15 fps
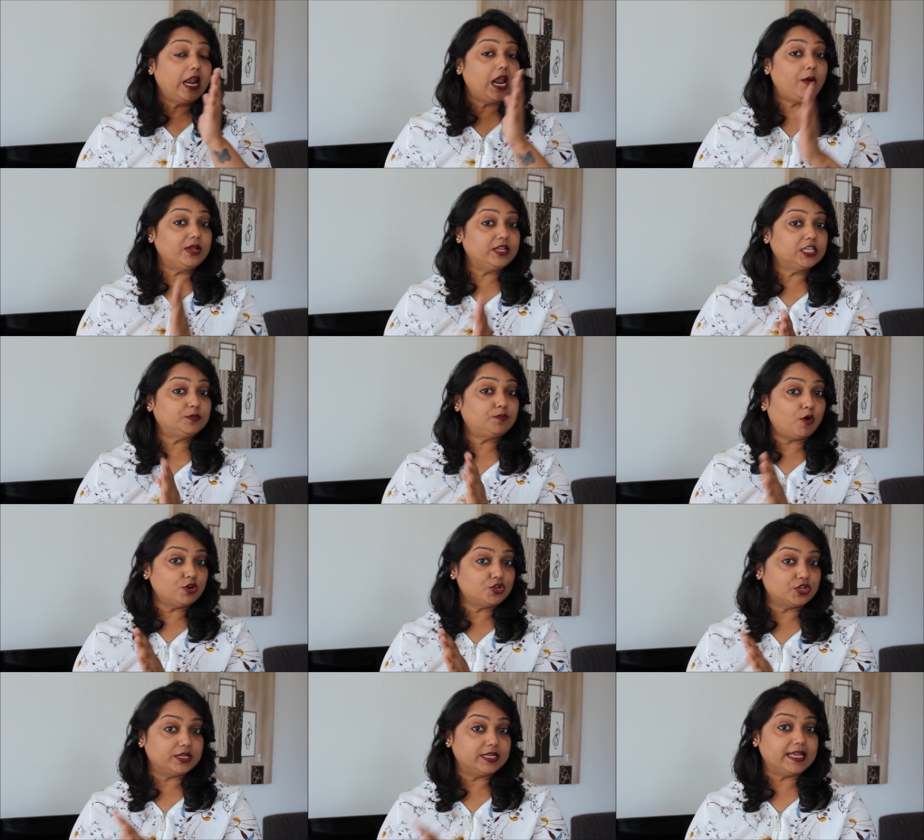Now in this
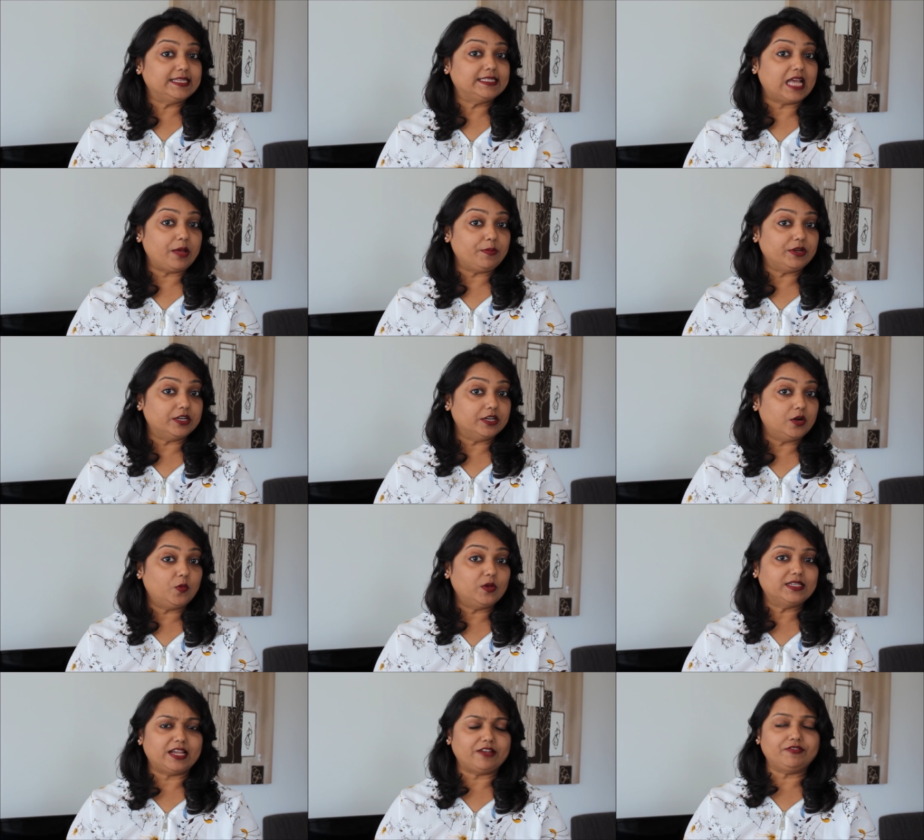portion, the
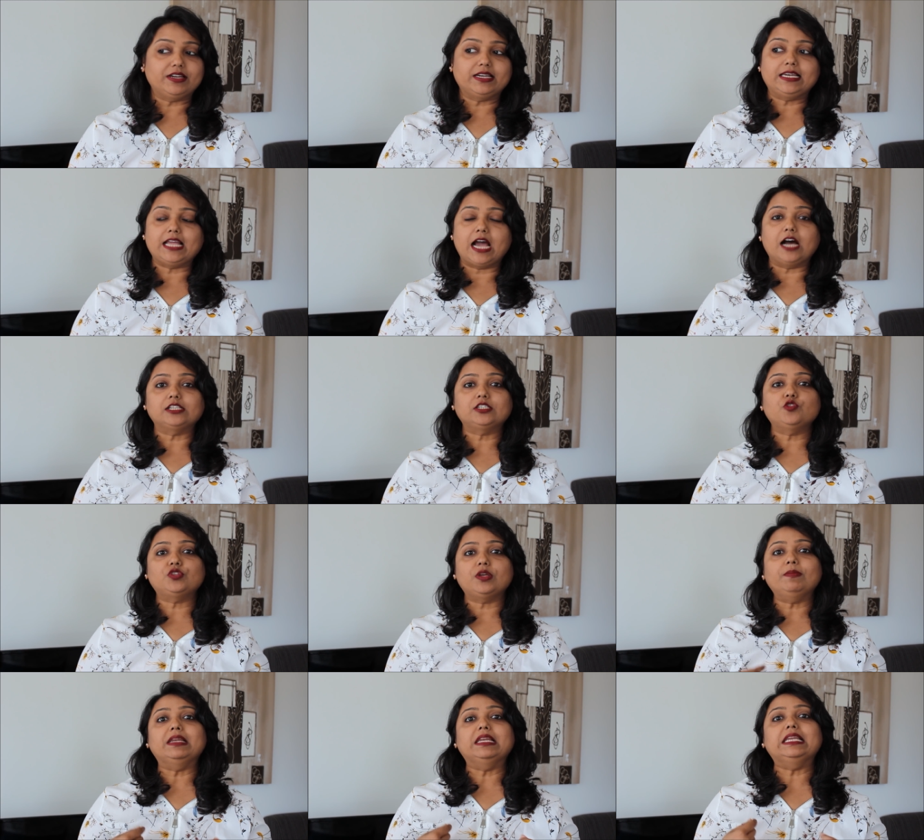examiner will definitely ask you
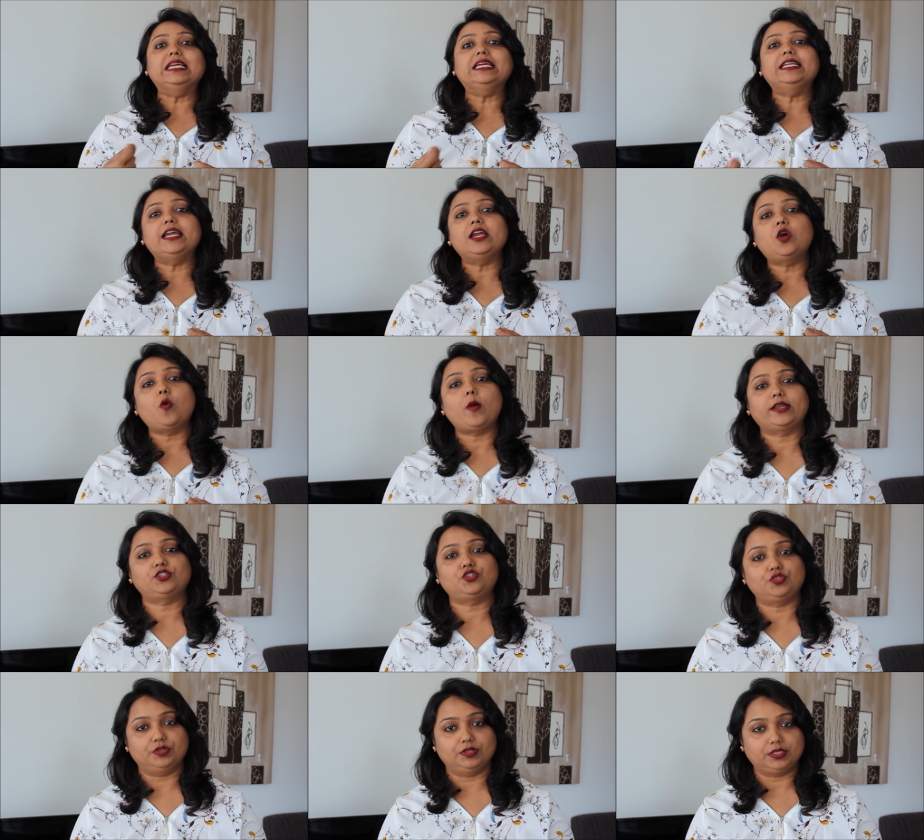some leading
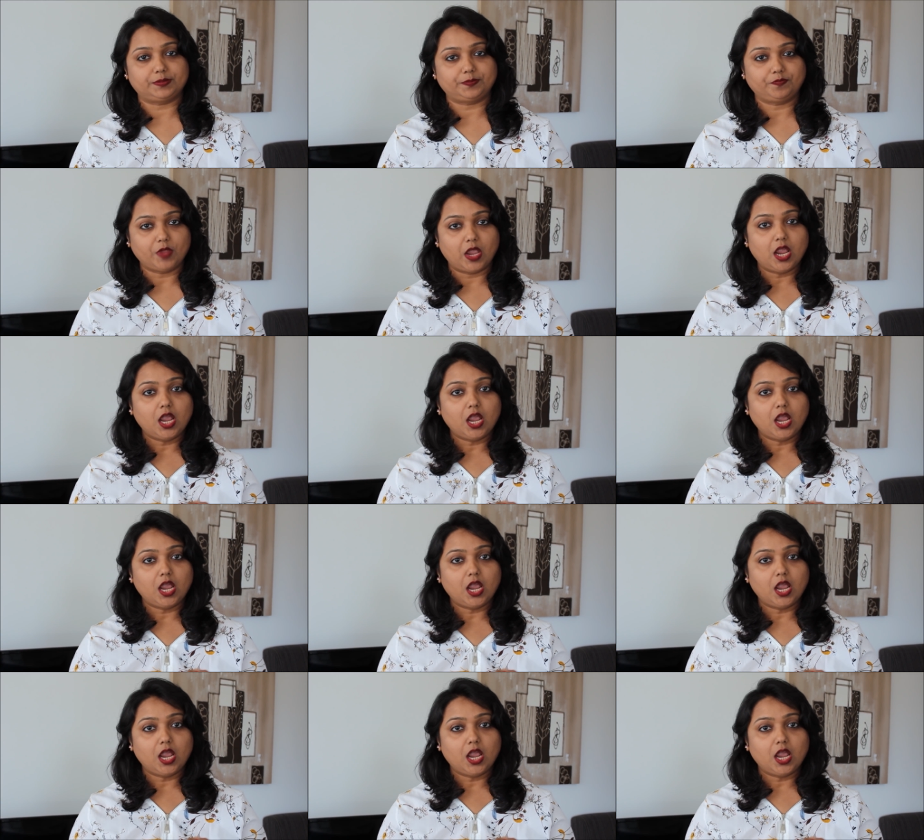questions.